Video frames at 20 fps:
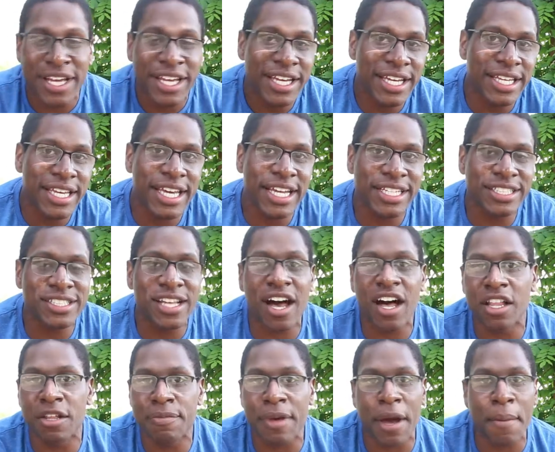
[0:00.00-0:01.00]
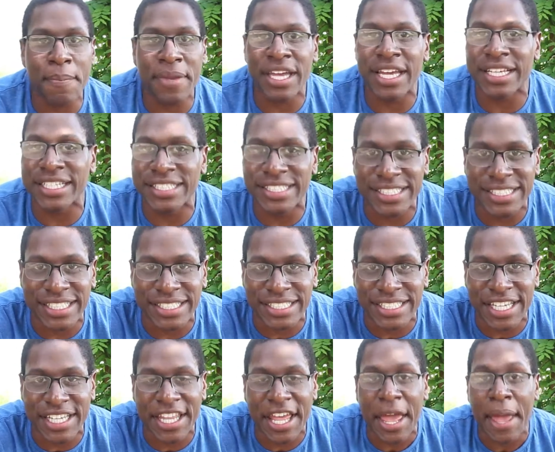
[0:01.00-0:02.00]
Again, it's all about being
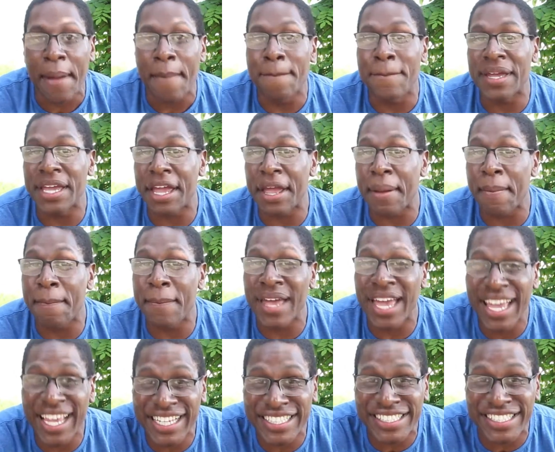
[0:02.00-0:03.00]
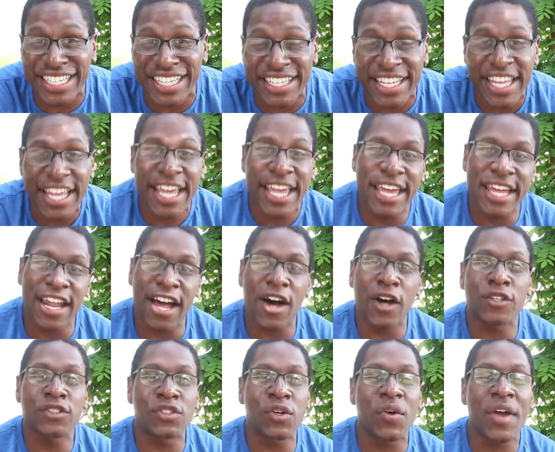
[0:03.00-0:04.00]
consistent, being patient, and
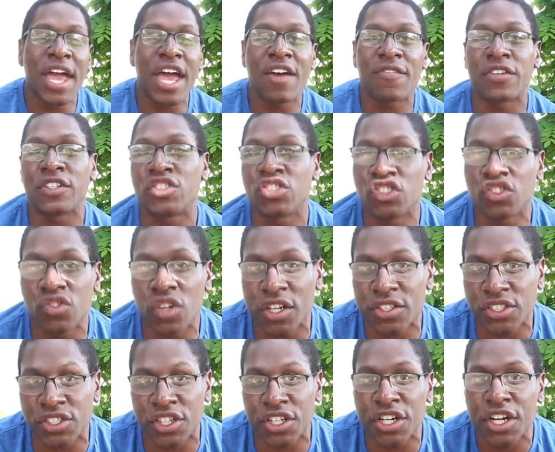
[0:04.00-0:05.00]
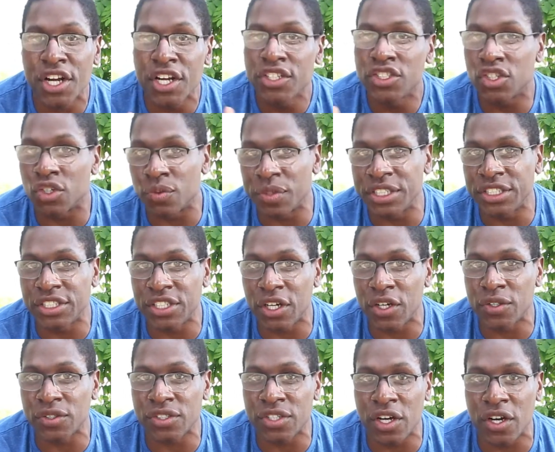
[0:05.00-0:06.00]
also having structure to reach
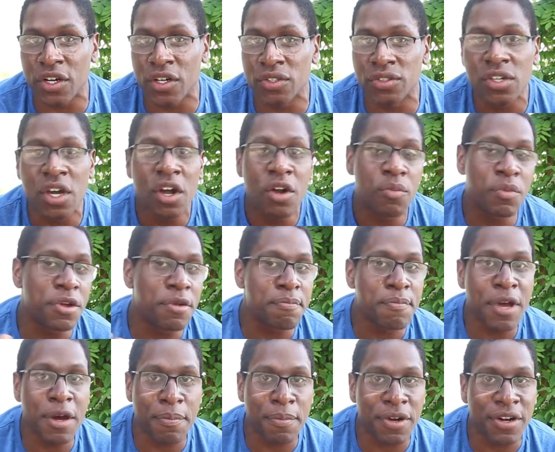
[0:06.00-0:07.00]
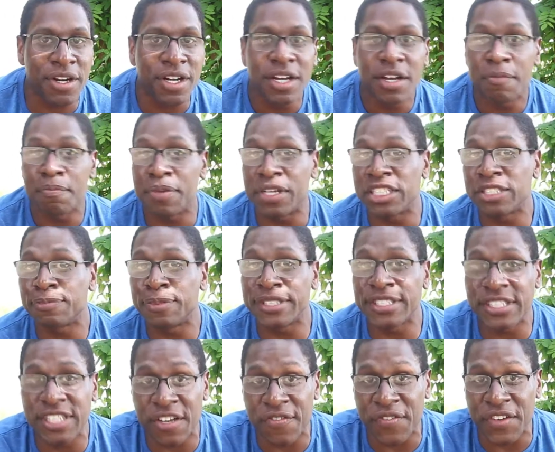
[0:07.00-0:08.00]
those goals. Remember, be
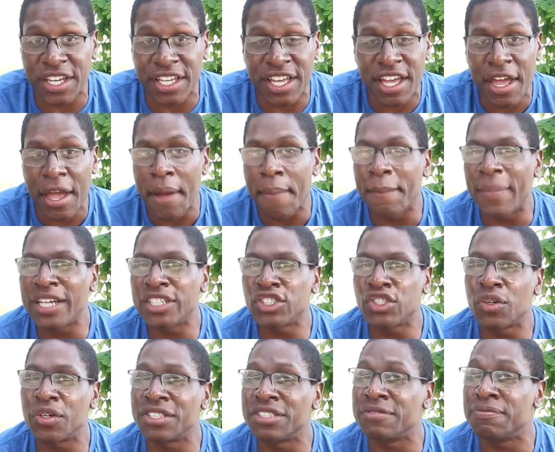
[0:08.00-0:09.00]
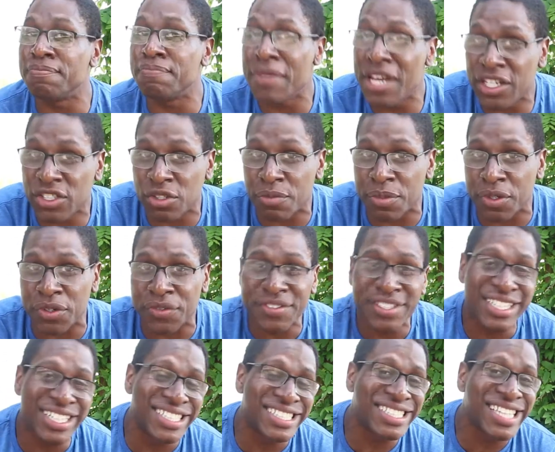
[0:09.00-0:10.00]
specific. Make sure it's measurable,
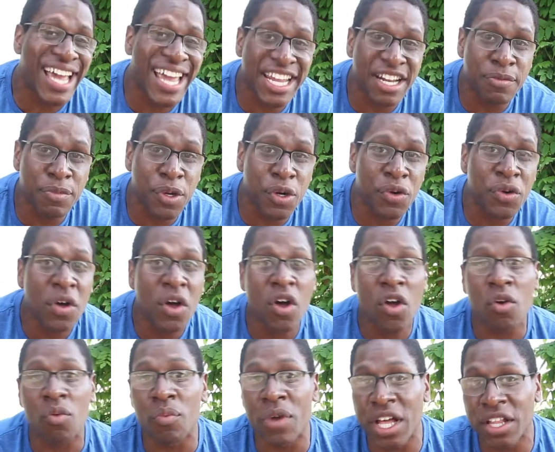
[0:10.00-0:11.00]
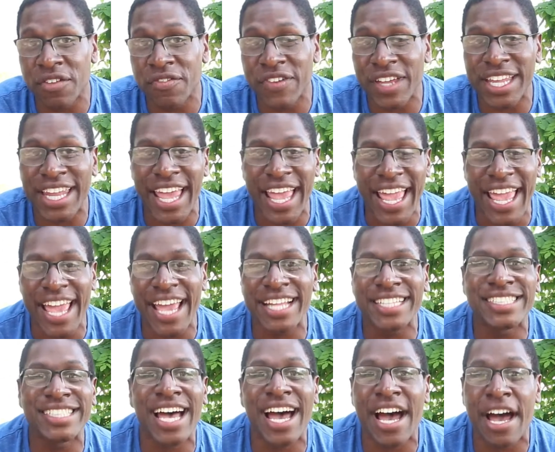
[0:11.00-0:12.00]
attainable, relevant, and
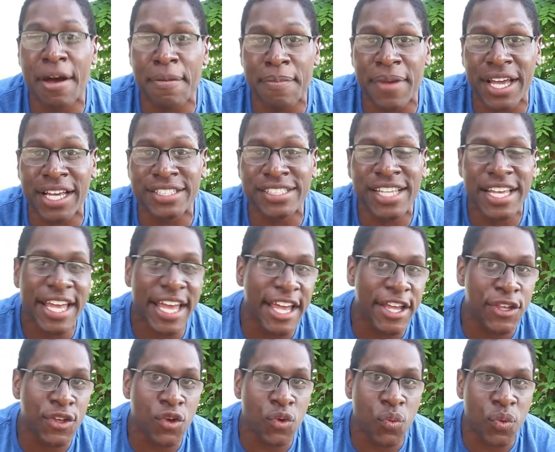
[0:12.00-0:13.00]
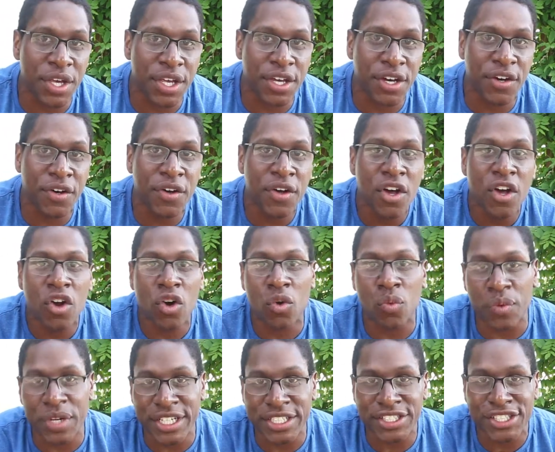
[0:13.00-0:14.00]
time-based, and you will
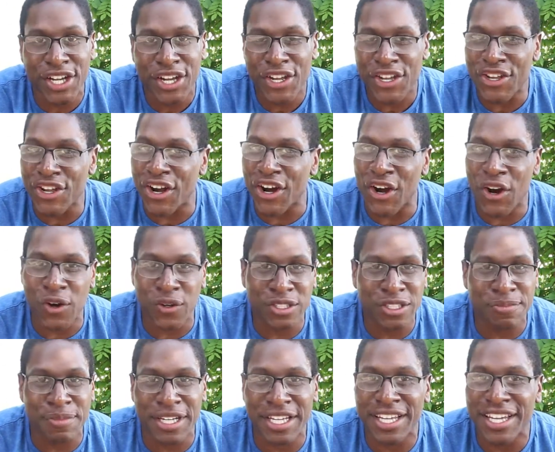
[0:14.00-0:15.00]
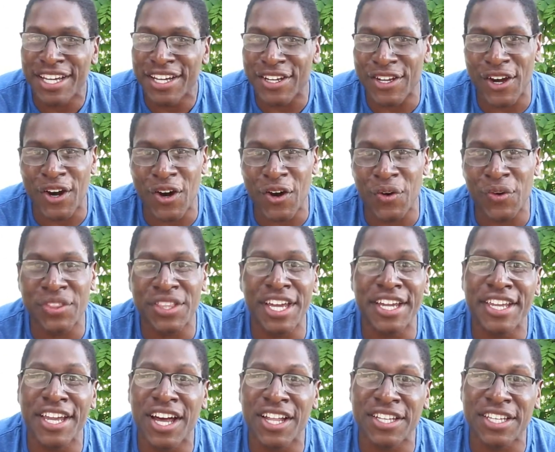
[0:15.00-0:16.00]
reach your ultimate goal.
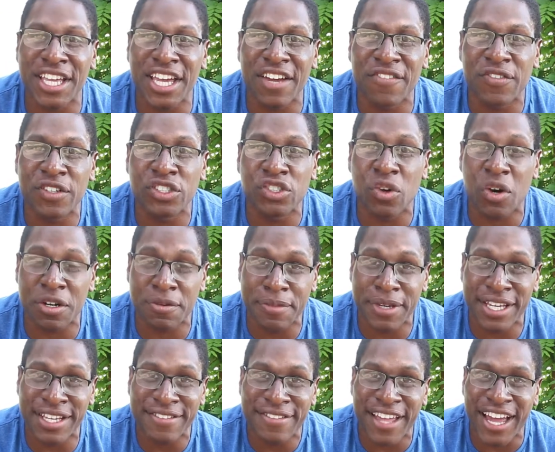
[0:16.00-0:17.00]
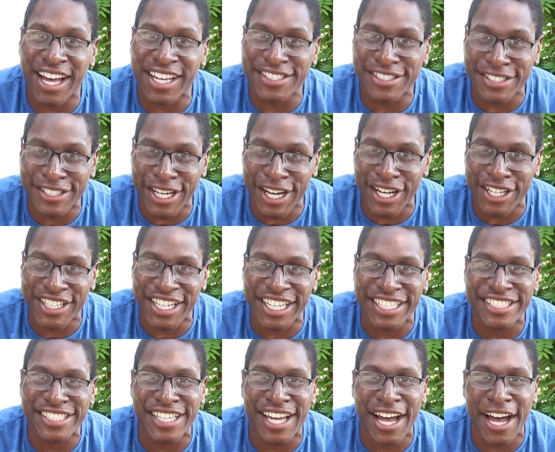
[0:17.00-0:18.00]
Thank y'all again for joining me. I'll see y'all
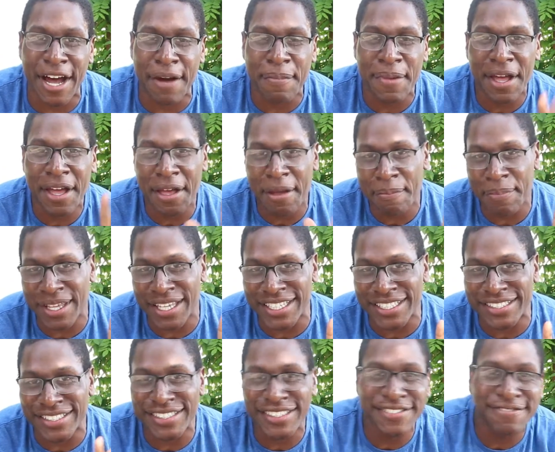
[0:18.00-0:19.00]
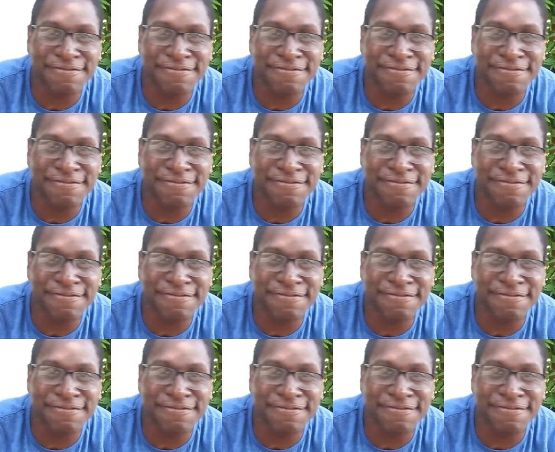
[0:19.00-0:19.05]
next time. Peace.